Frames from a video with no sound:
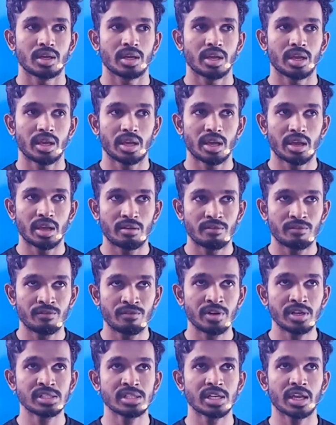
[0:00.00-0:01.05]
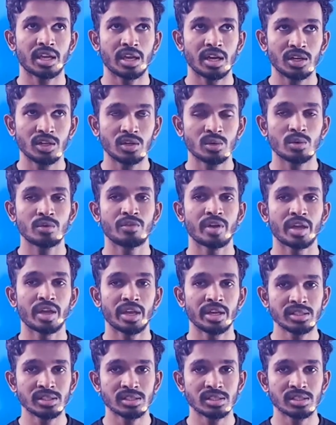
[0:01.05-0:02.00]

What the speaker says: Every second you waste